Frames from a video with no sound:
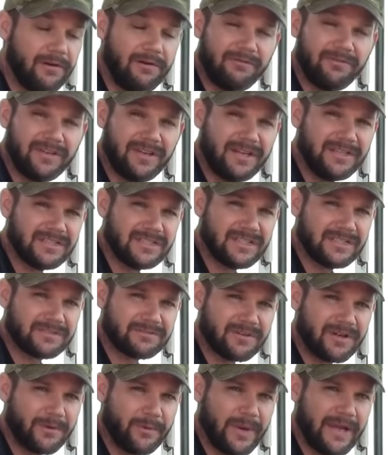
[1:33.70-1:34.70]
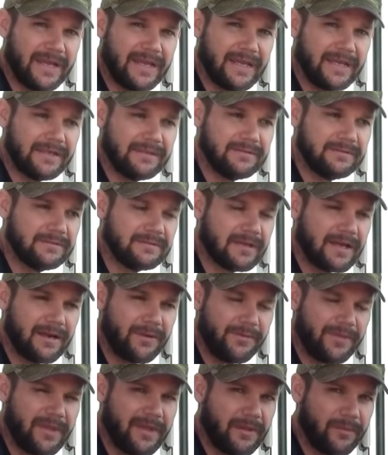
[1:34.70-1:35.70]
Hopefully the engine doesn't run away again. I
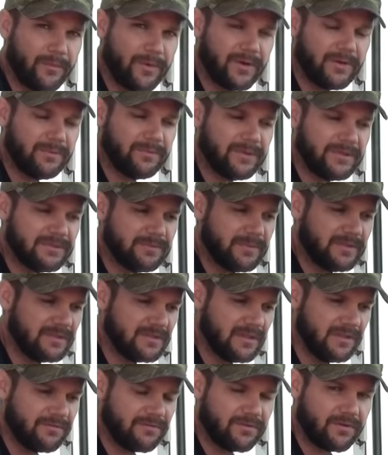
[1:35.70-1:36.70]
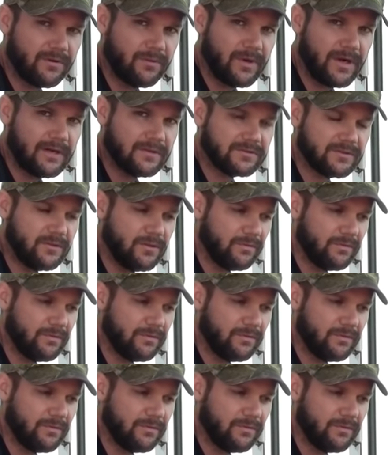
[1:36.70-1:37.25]
don't think it will, but it's been sitting for a while, so